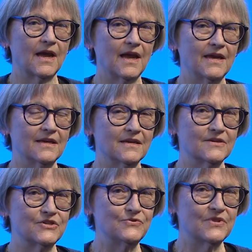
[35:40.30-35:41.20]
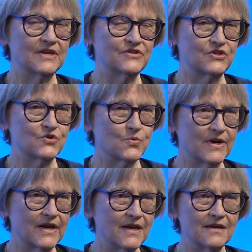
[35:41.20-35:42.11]
In
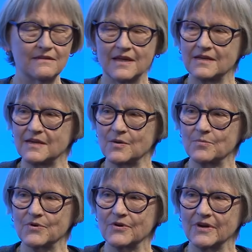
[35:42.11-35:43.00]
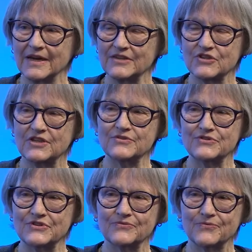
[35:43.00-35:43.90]
2020, that number is close
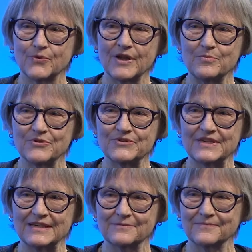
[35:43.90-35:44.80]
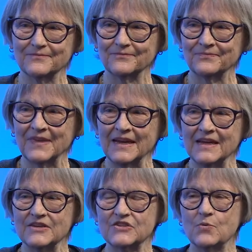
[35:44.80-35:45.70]
to 40%.
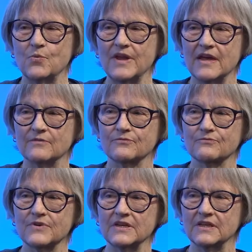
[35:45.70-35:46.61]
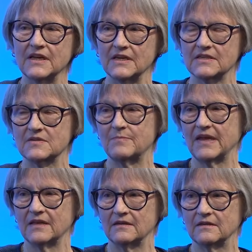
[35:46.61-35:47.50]
So we have really
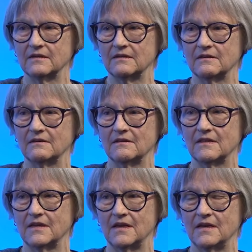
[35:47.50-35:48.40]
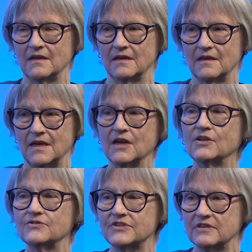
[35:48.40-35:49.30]
expanded the
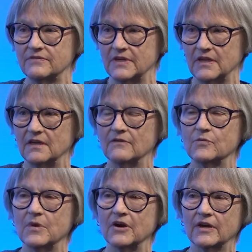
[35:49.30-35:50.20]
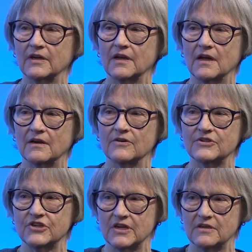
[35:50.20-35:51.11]
inclusivity of American higher
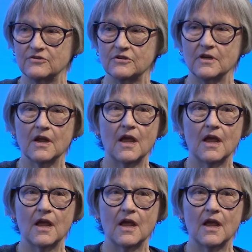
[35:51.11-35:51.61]
education.